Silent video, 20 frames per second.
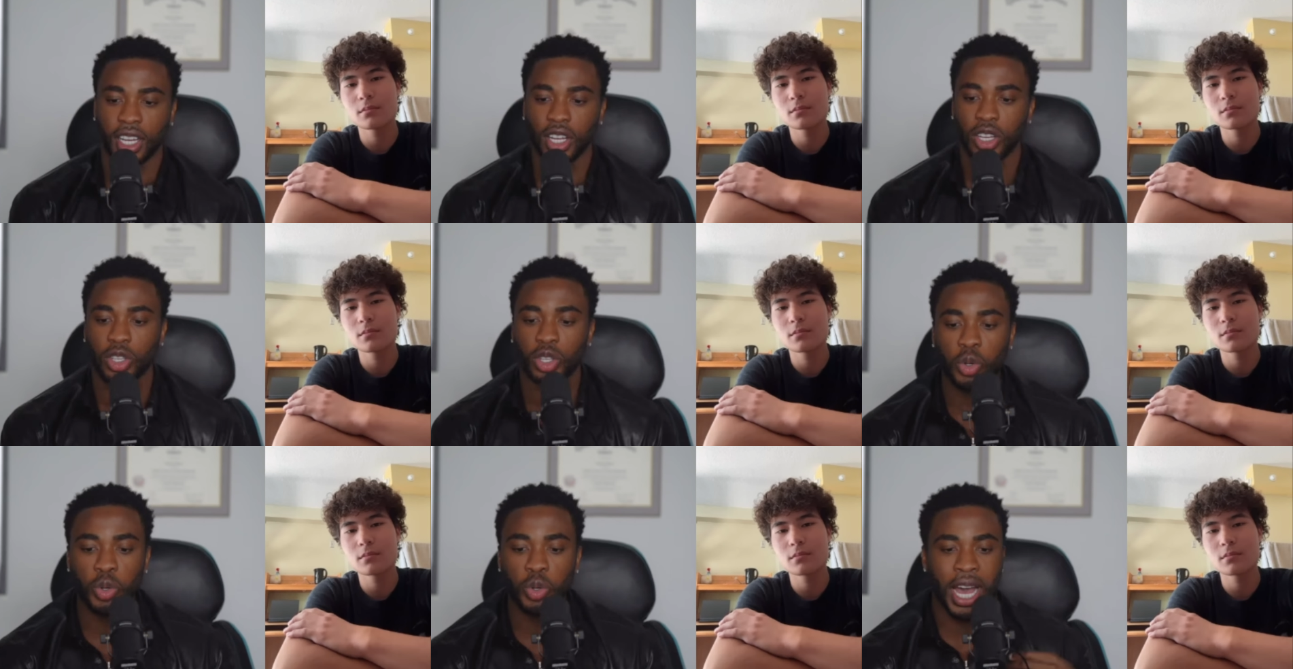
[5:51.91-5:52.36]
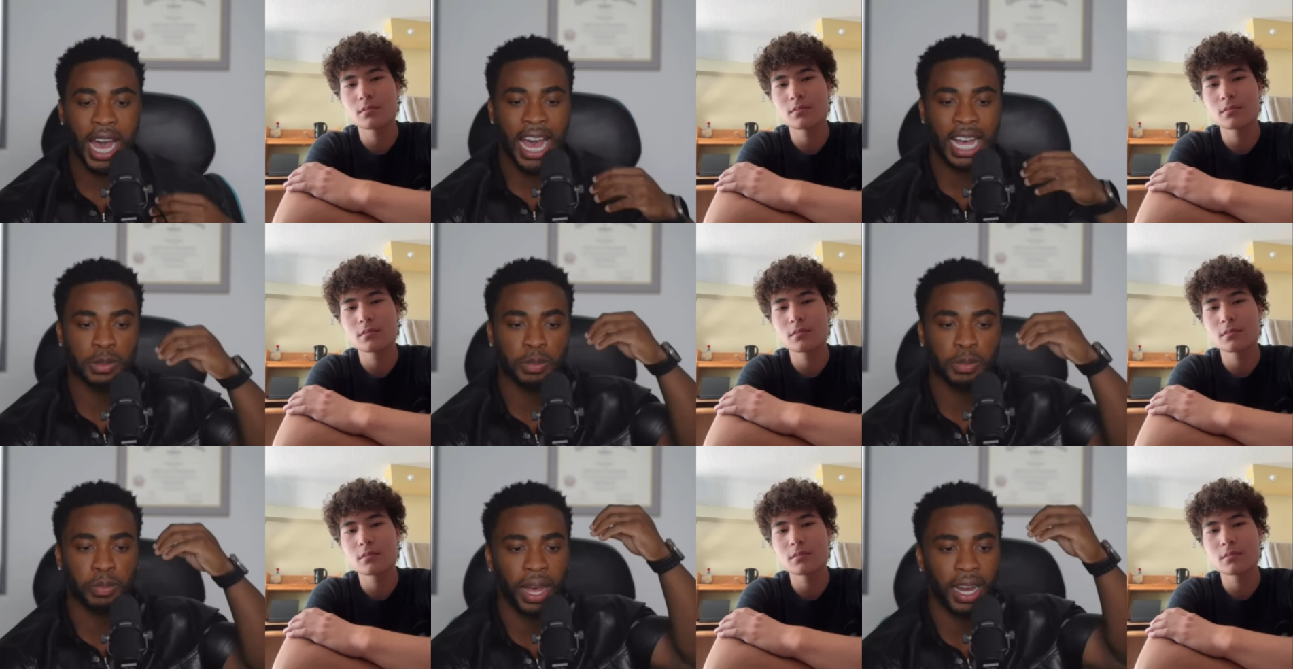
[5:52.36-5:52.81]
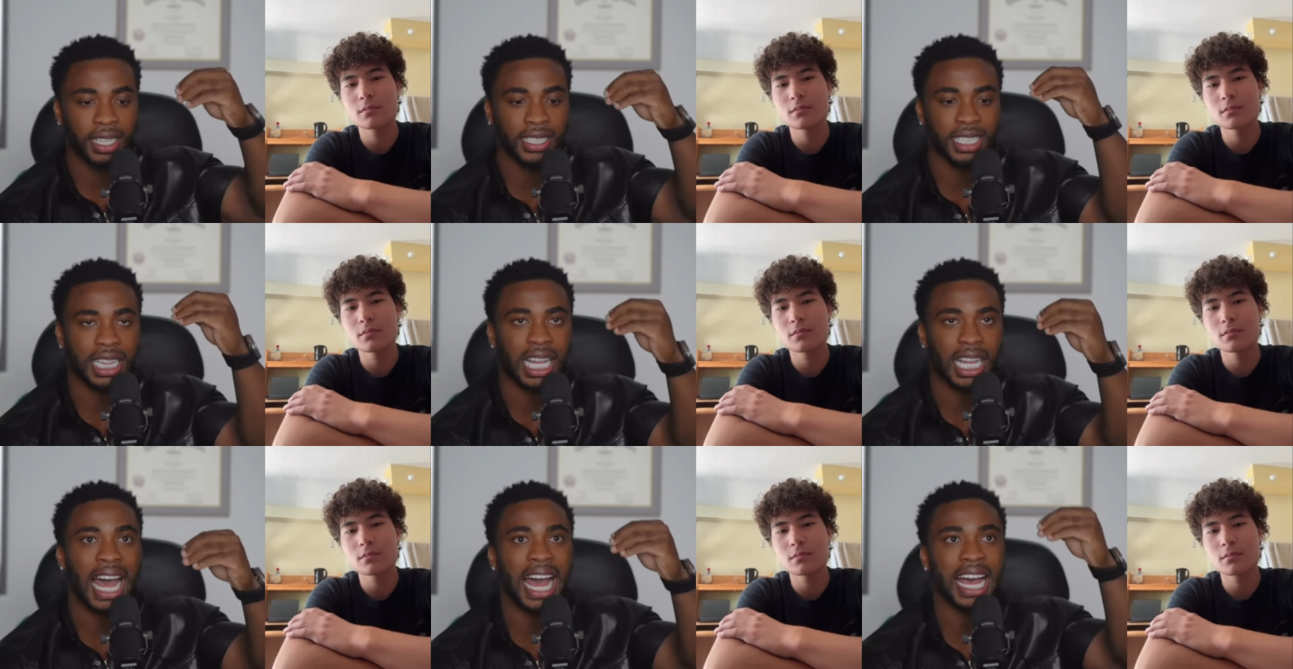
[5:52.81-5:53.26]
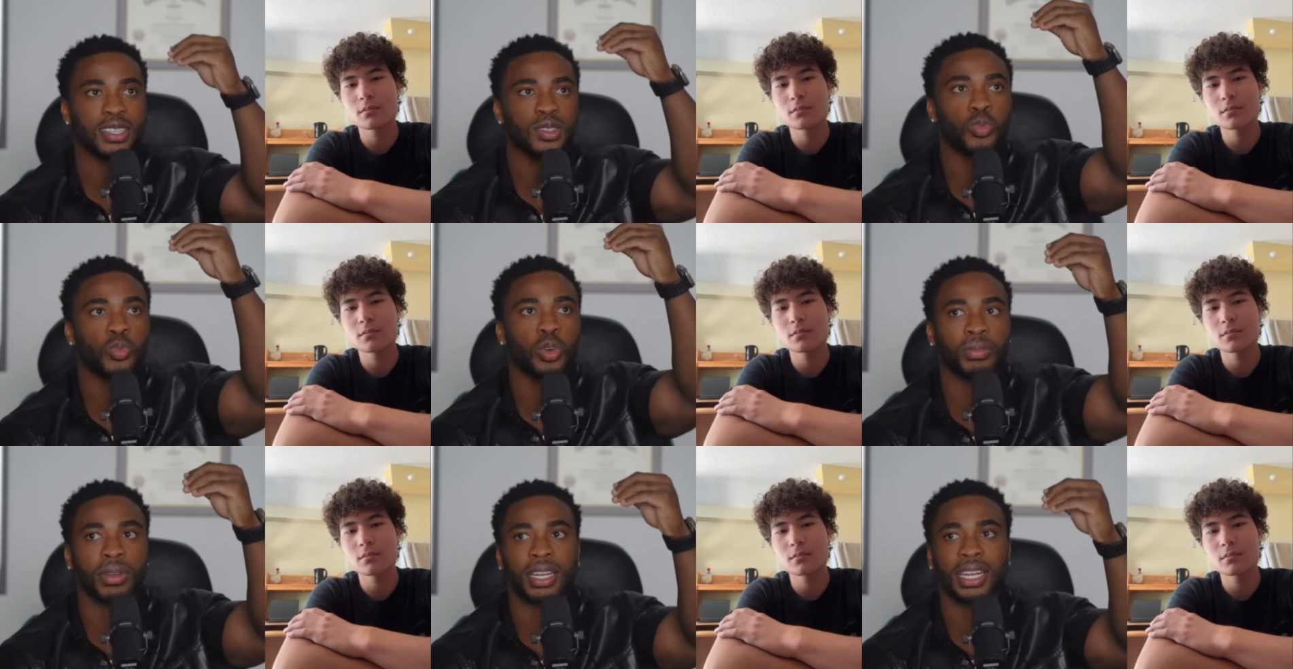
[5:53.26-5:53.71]
Speaker 1: You guys pedestalize
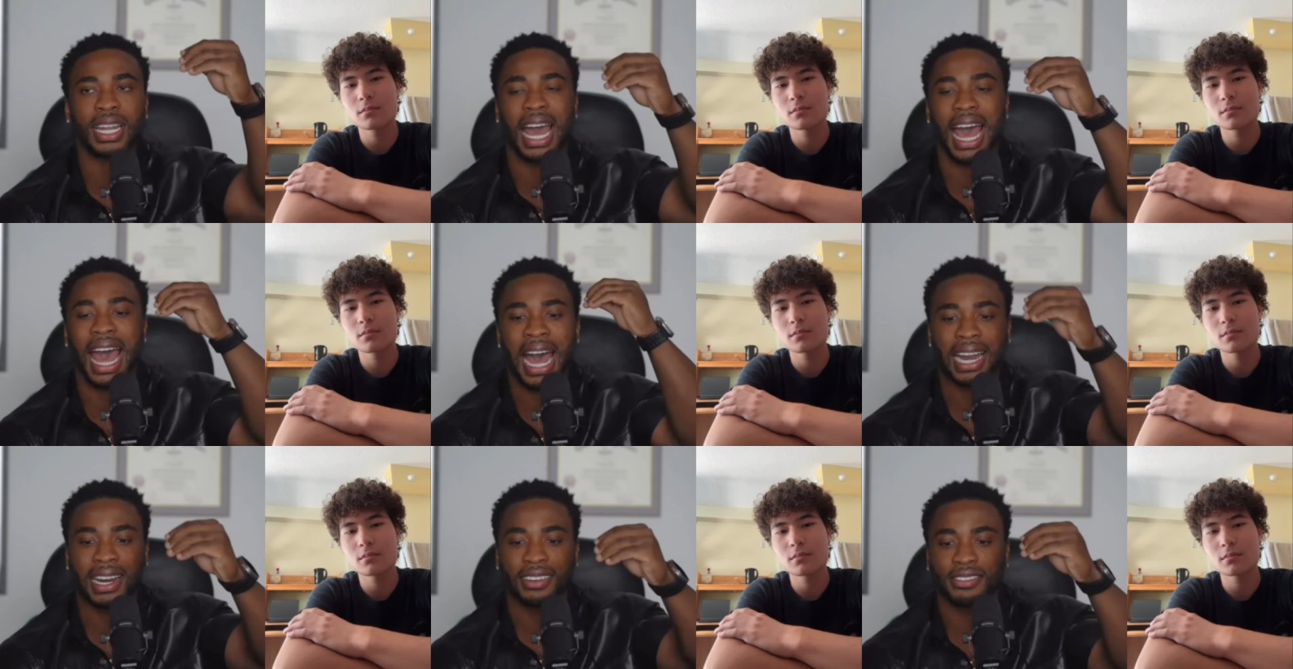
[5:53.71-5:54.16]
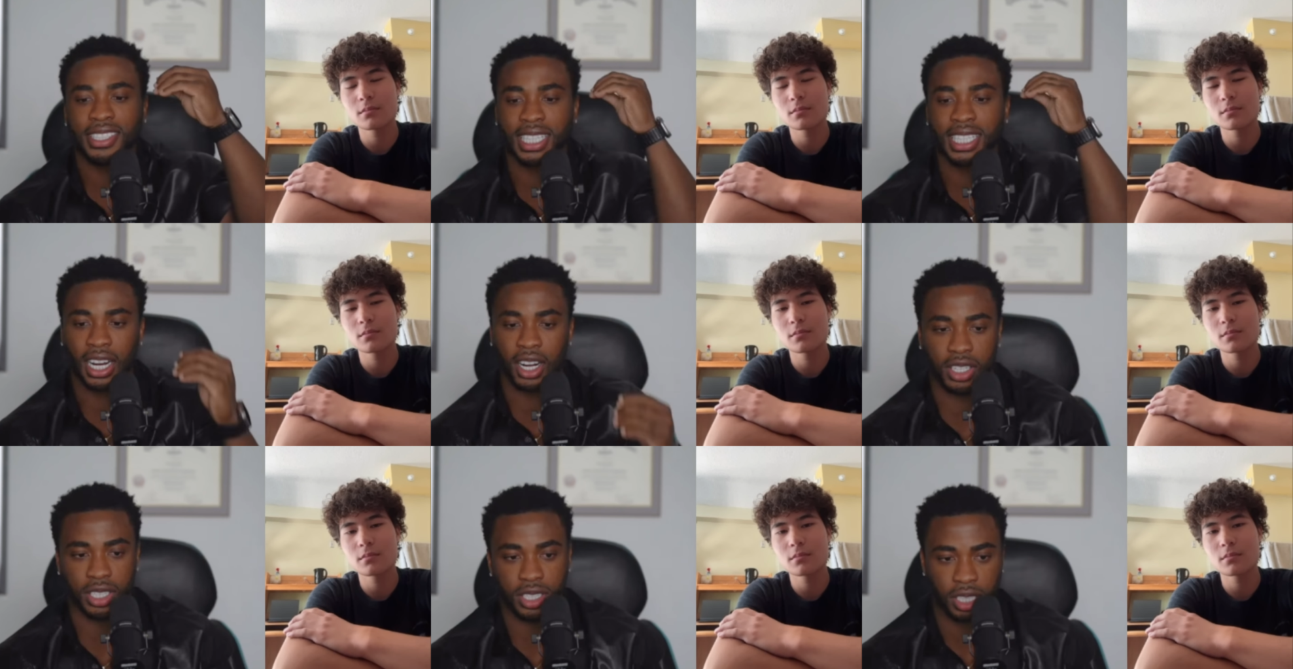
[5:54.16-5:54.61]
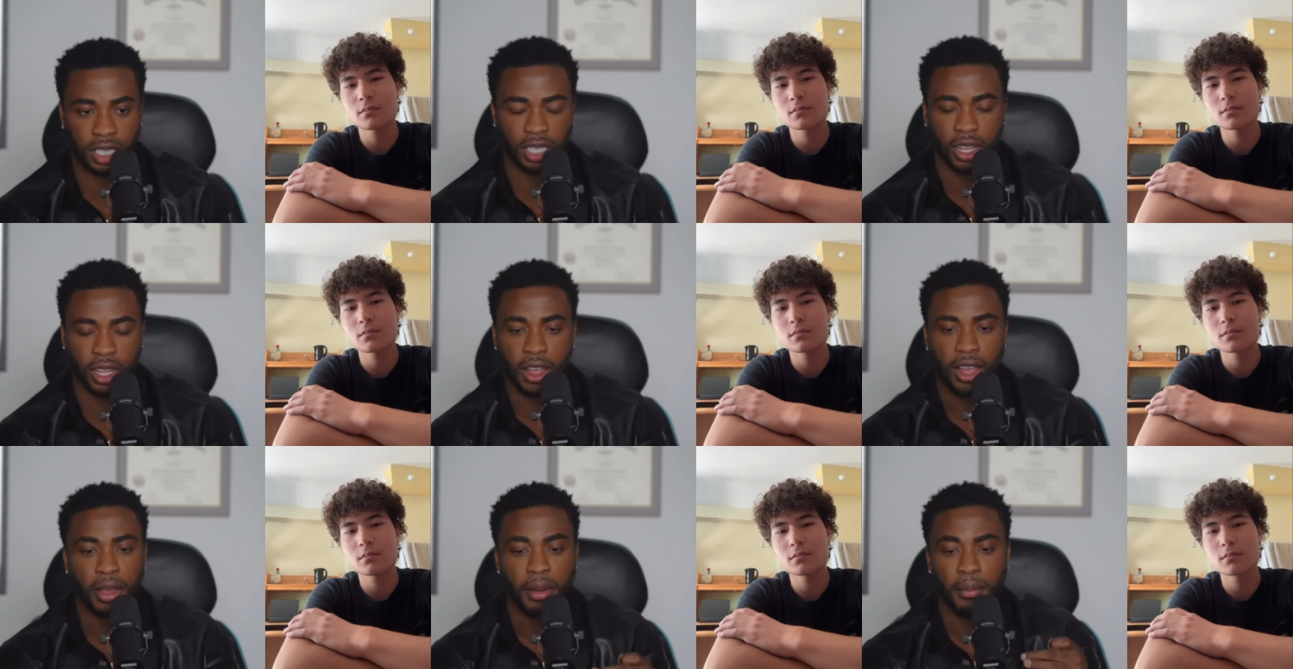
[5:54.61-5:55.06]
women out of scarcity.